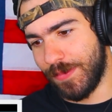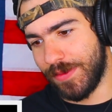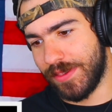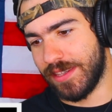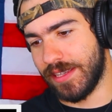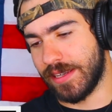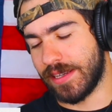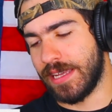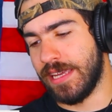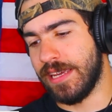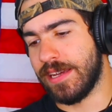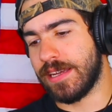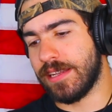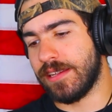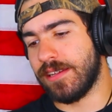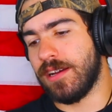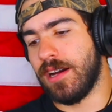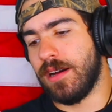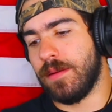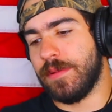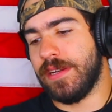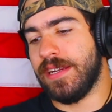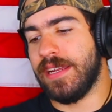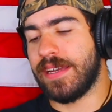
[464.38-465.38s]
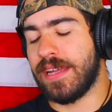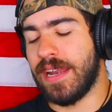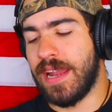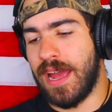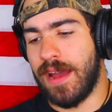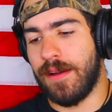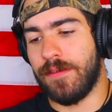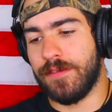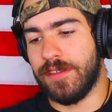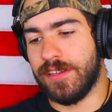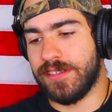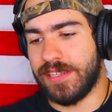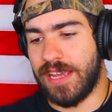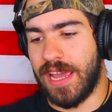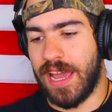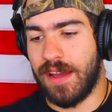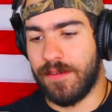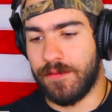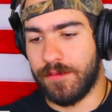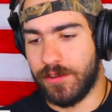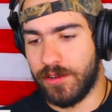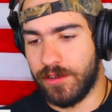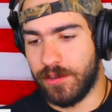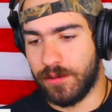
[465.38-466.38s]
that he can come and he can have this
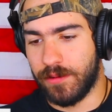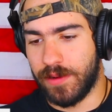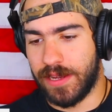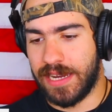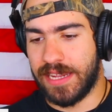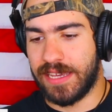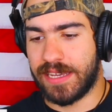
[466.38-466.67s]
avenue and